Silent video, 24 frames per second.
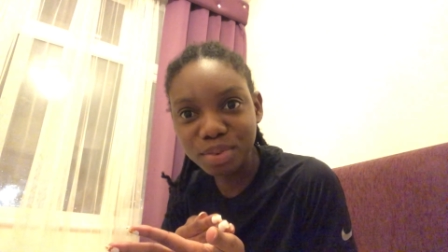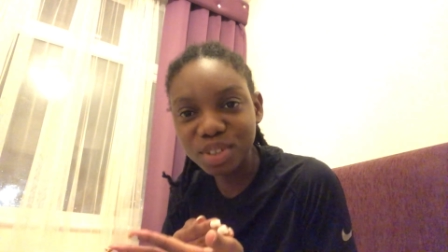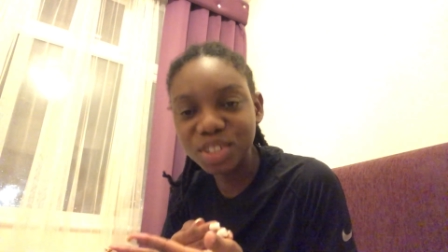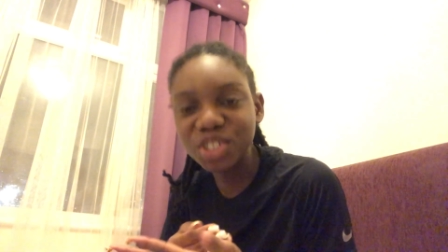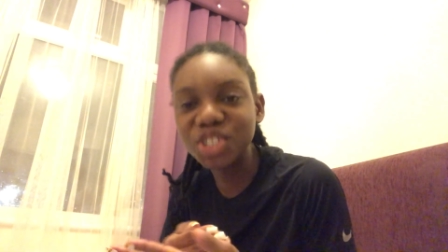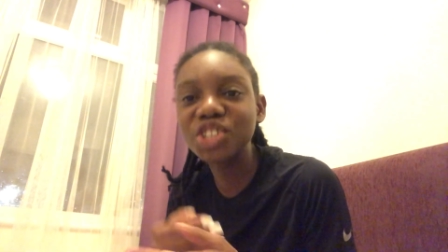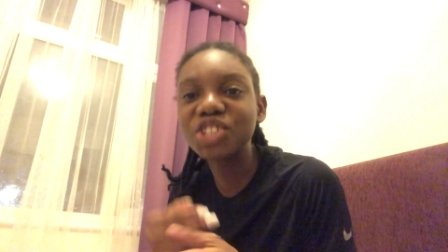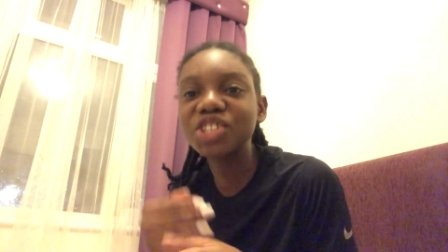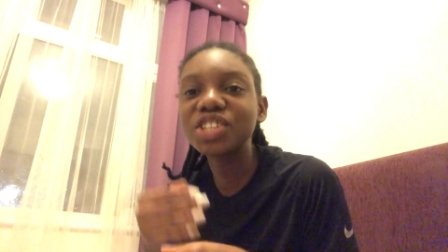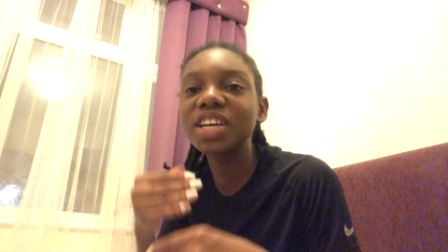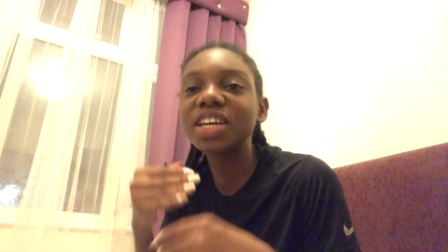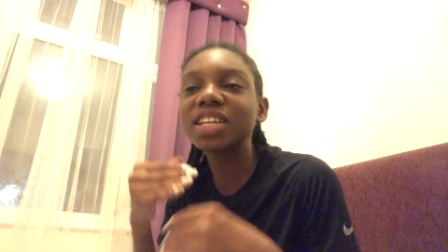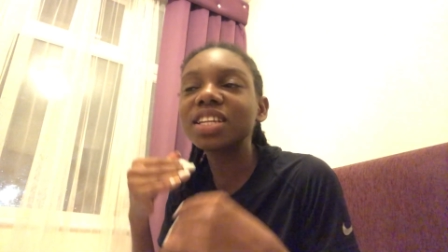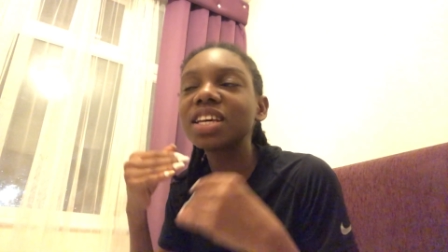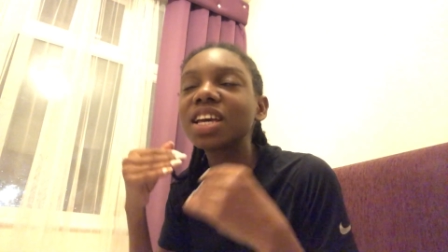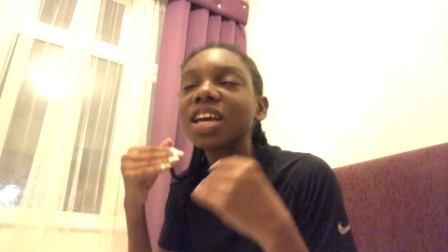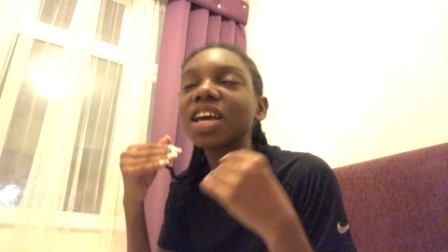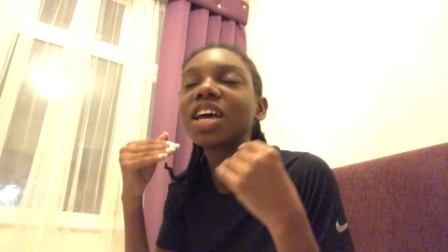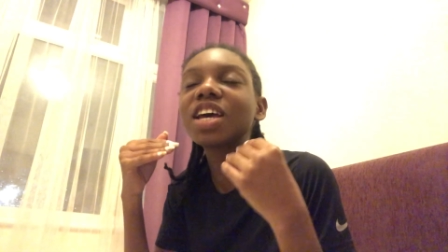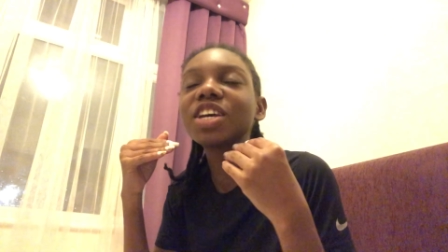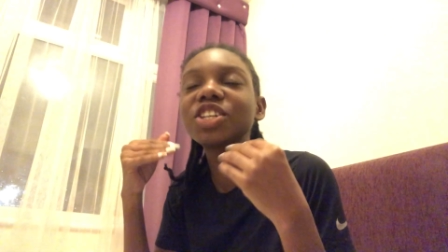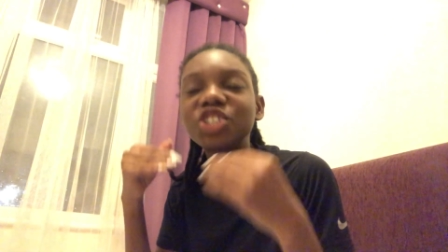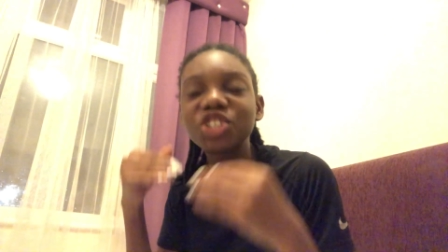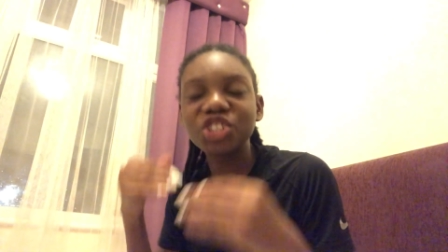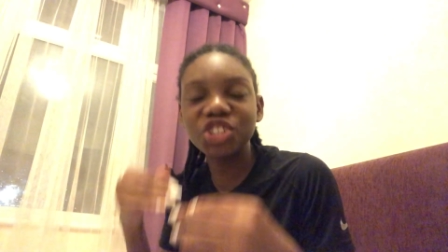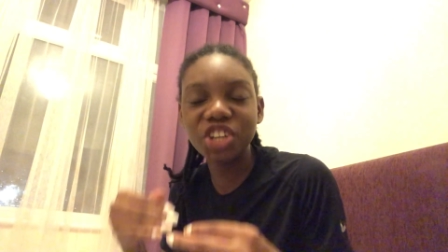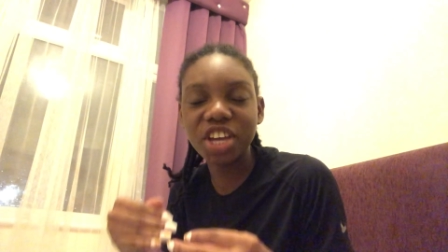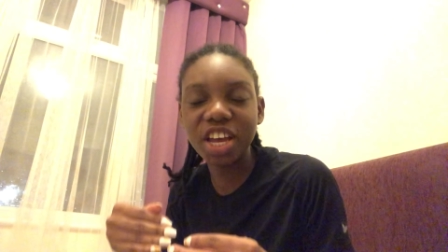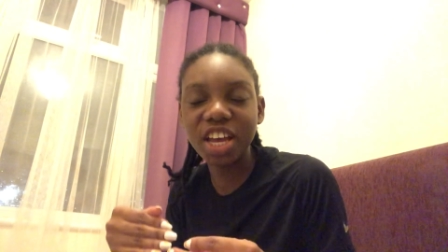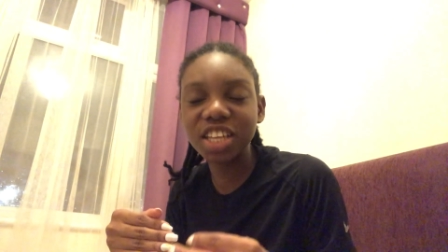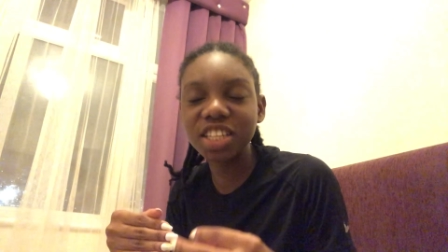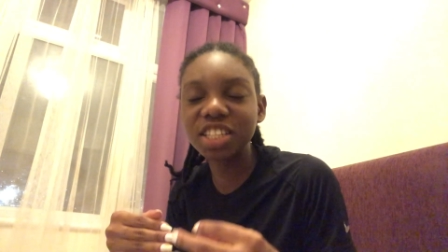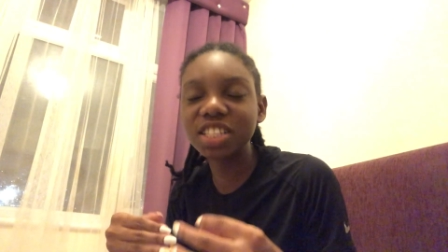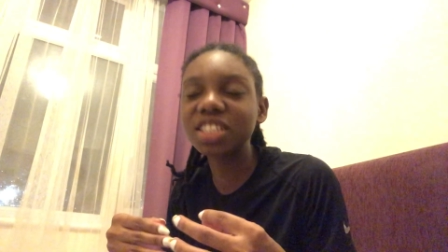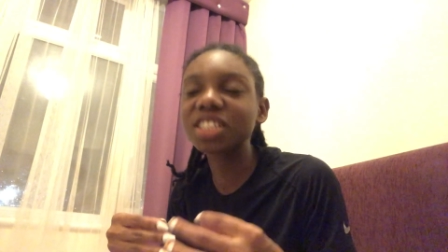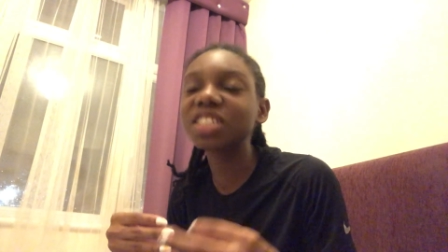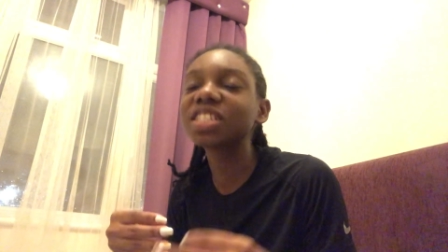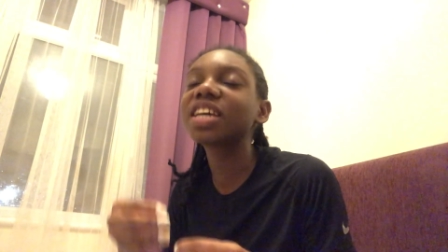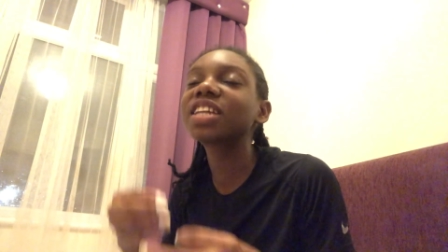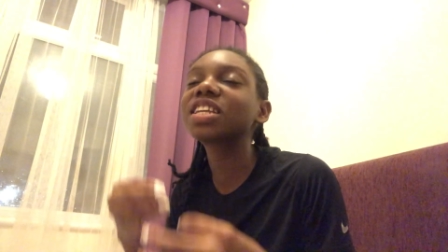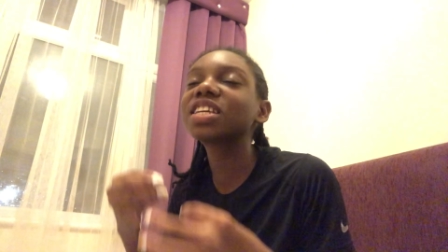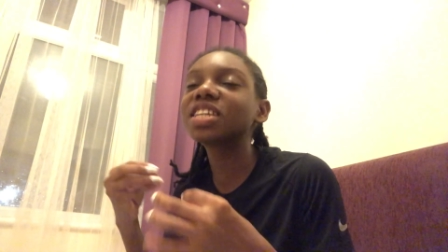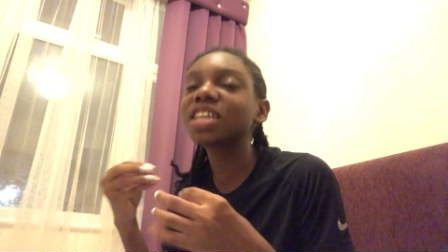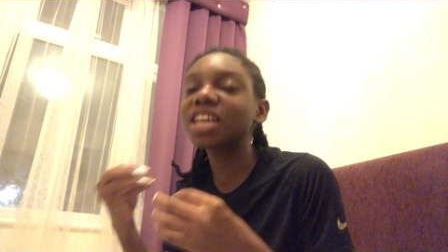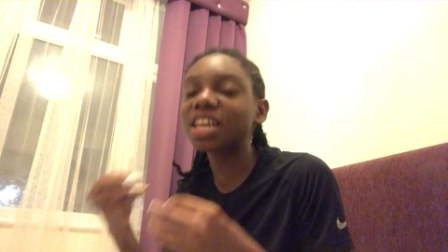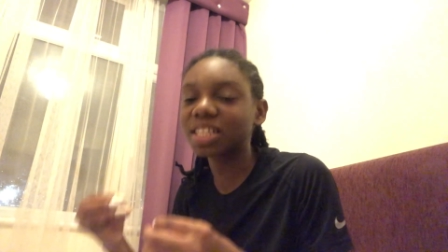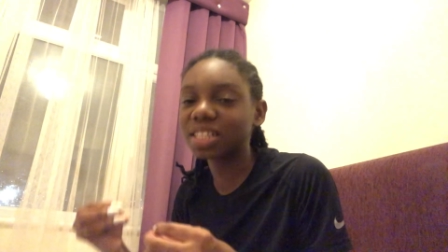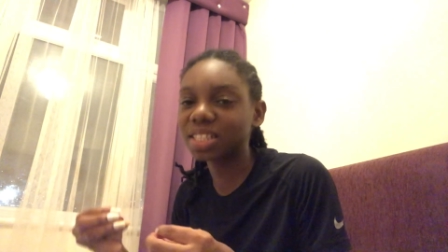She said, she checked. She said,
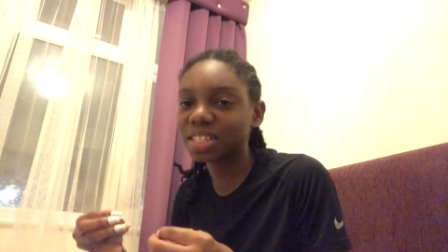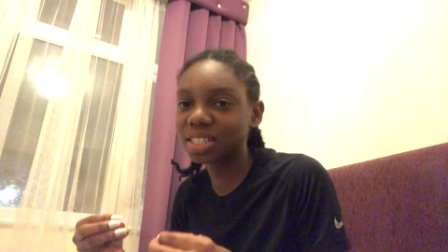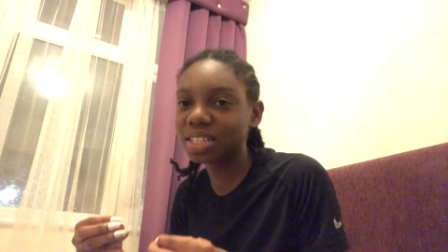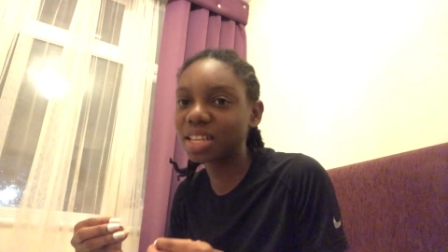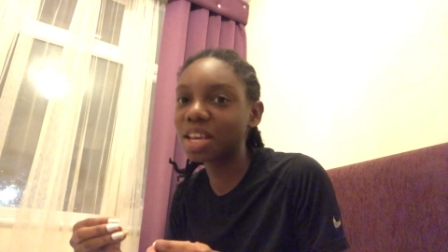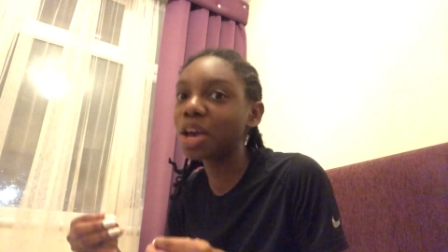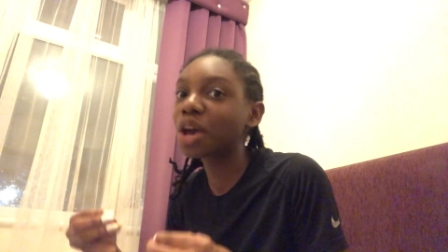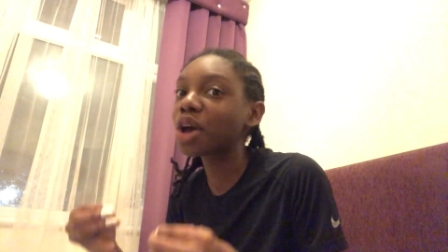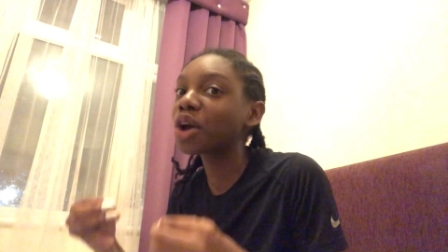yes,